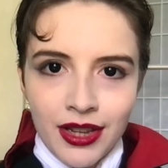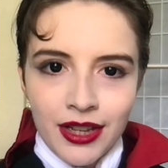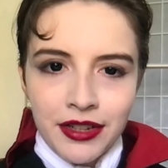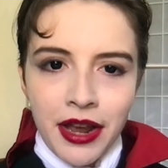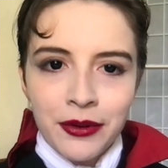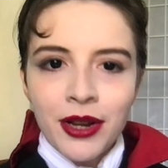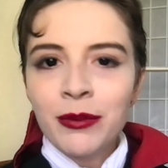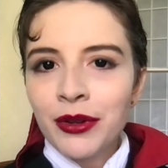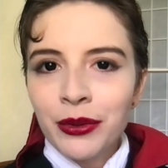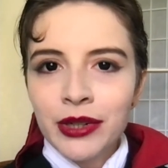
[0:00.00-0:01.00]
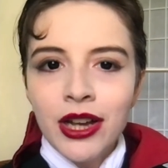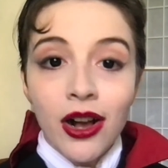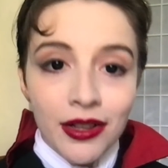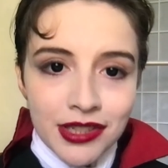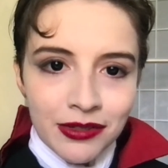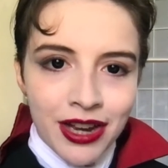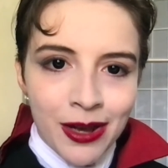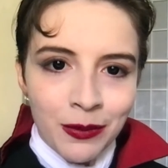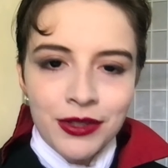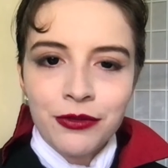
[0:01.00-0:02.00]
Now, number three also
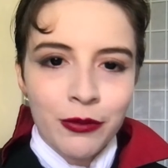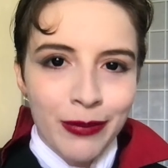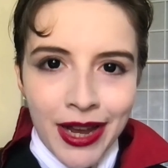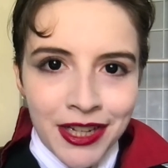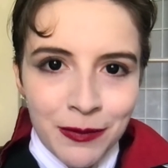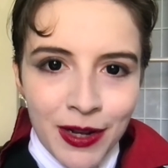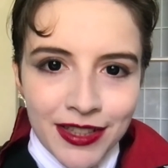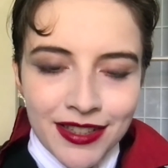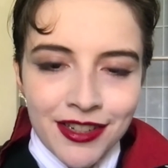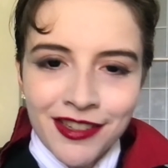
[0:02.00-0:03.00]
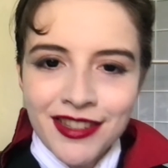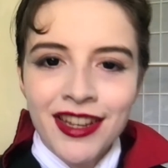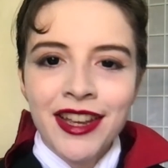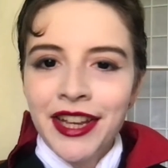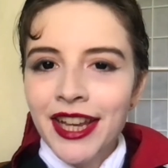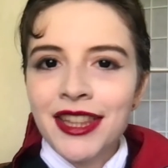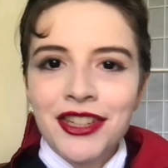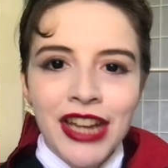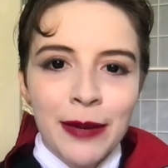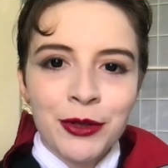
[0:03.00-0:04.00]
comes from mind monsters. In the
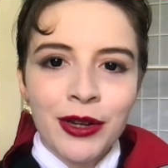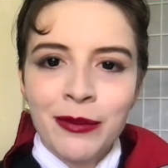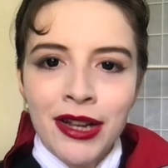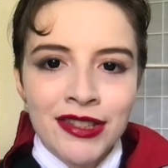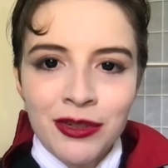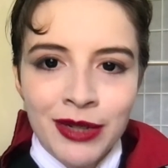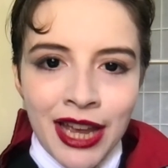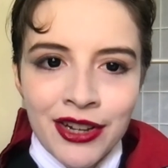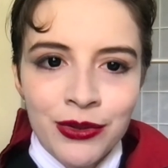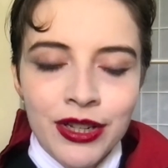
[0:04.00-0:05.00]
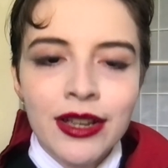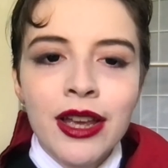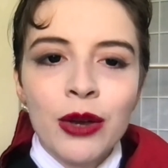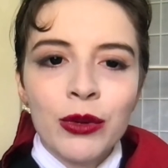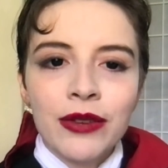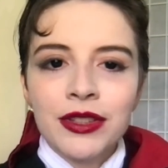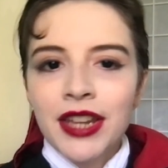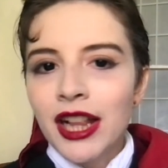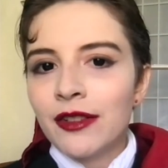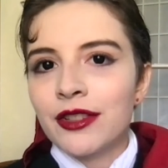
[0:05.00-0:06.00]
chapter A Monster Menagerie, we have the
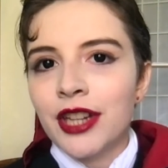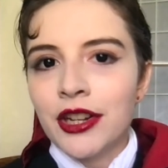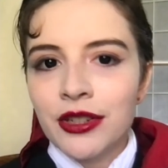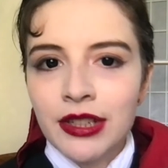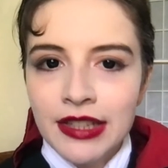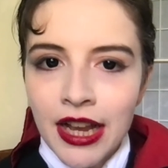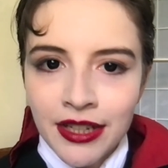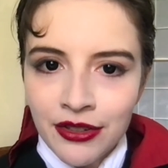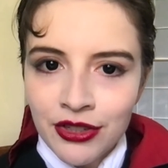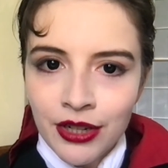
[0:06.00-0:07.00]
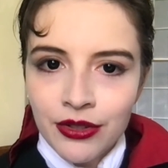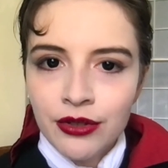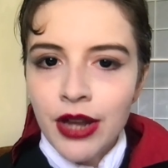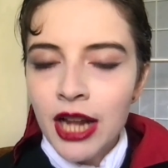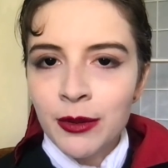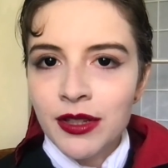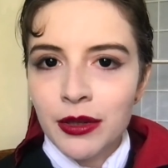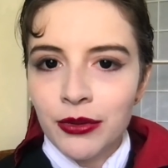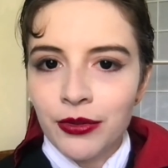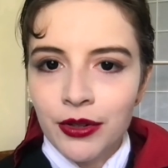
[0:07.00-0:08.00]
tale of a Cheshire design engineer
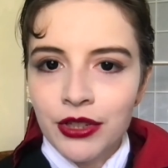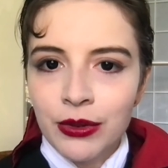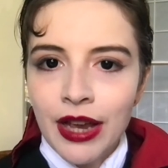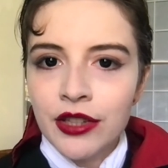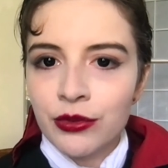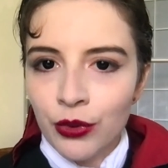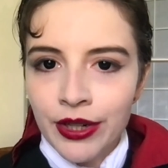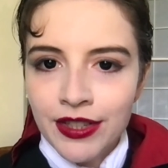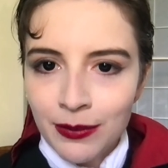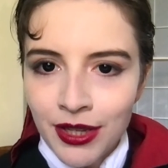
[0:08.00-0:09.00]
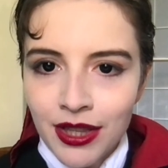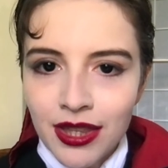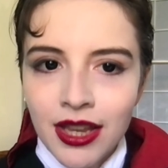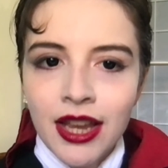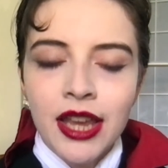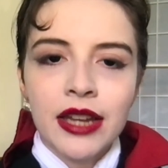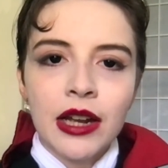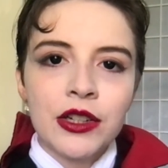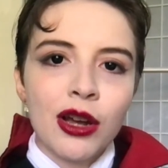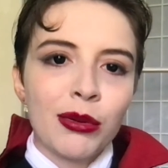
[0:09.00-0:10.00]
pseudonymously referred to as Roy Smith. In
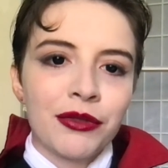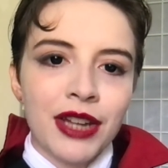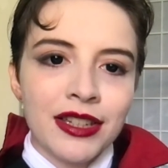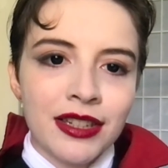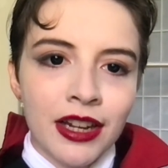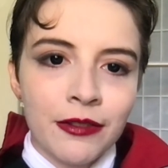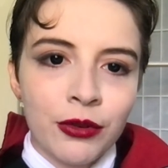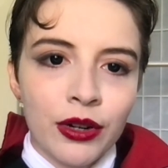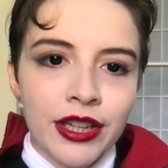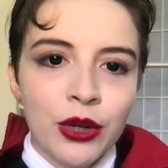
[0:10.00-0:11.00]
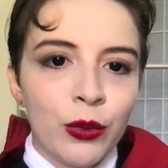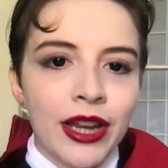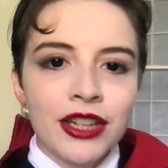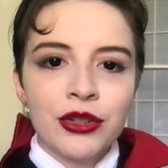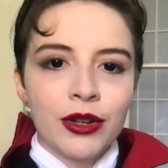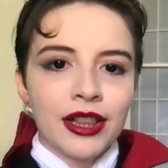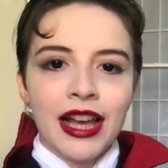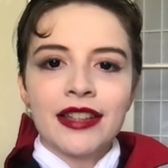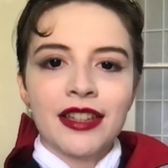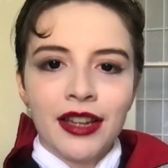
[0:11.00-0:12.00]
October of 1984, he awakened to a
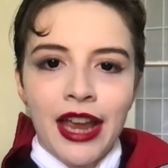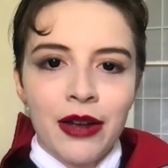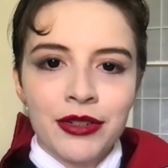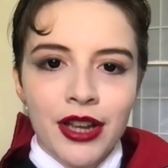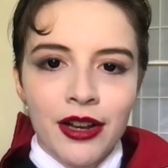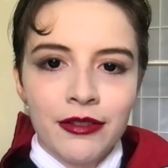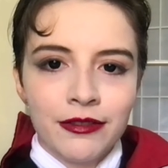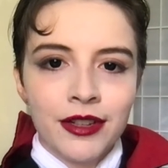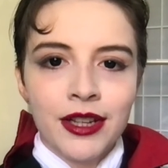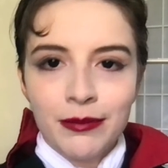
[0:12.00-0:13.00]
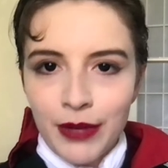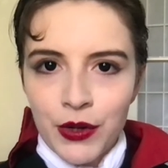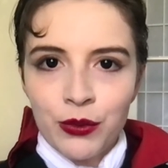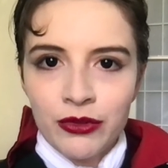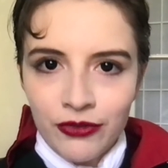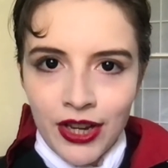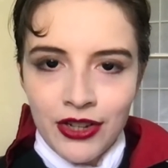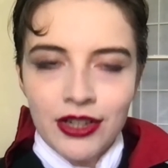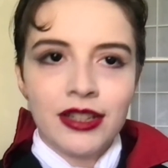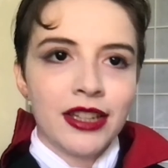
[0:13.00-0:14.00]
classic account of bedroom
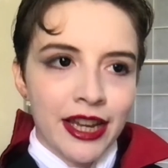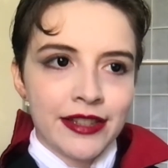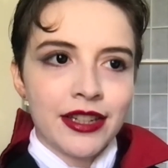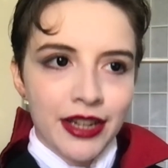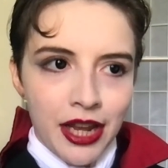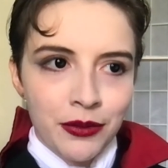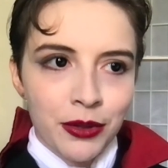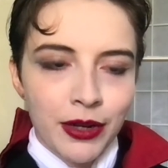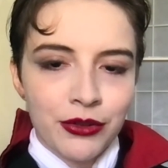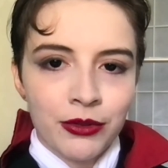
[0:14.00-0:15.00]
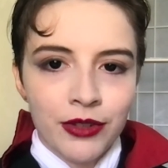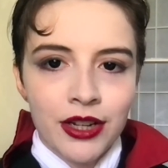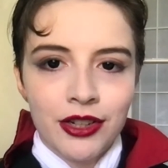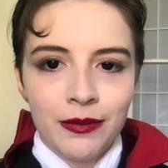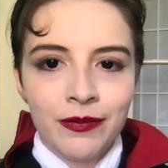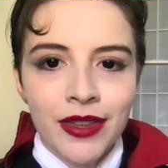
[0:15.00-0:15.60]
invasion. Yes, again with the bedroom invasion.